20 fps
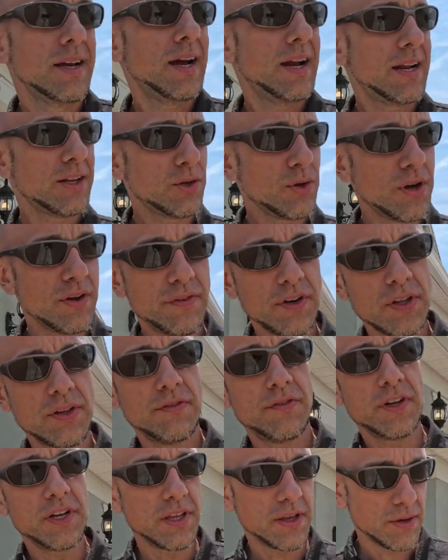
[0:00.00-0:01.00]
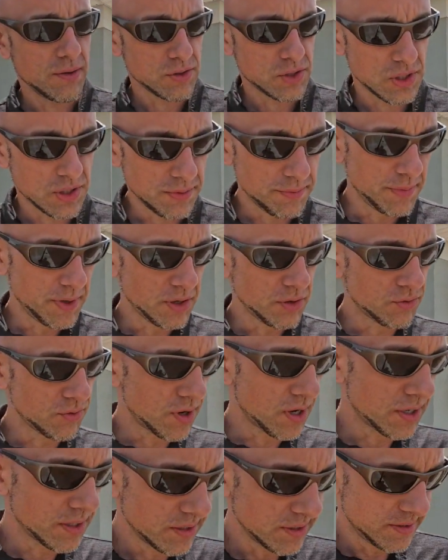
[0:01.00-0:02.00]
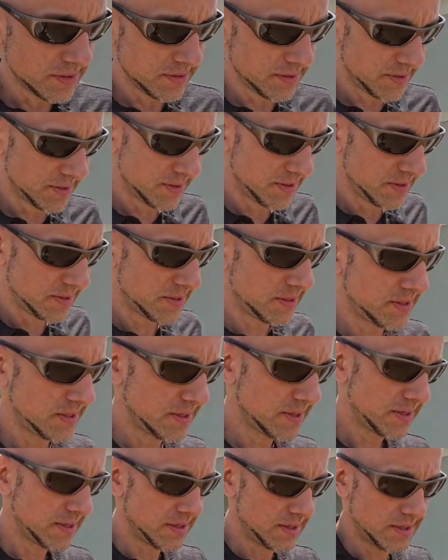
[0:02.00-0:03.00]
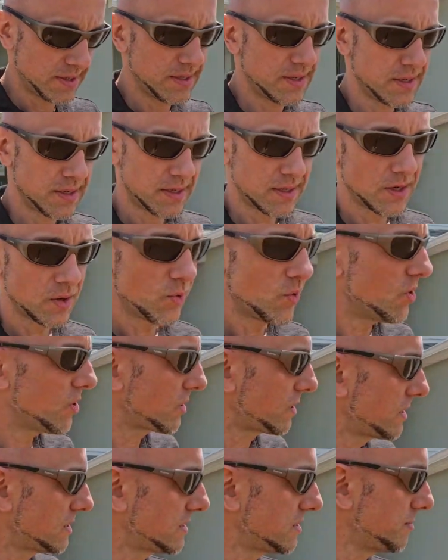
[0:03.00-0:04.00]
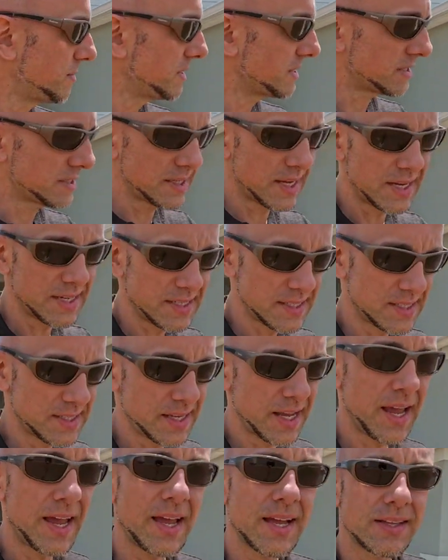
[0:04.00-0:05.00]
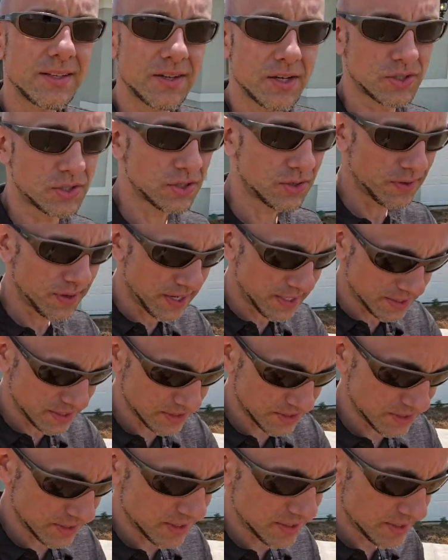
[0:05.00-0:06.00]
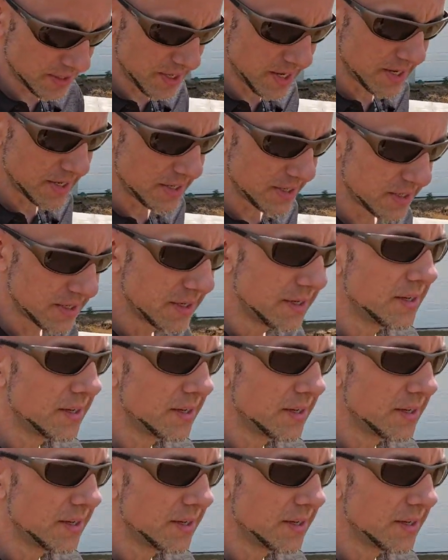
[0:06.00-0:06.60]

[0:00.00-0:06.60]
And I do have other videos of the Mill Run. I'm gonna walk on some of this nice sand because the grass isn't in yet.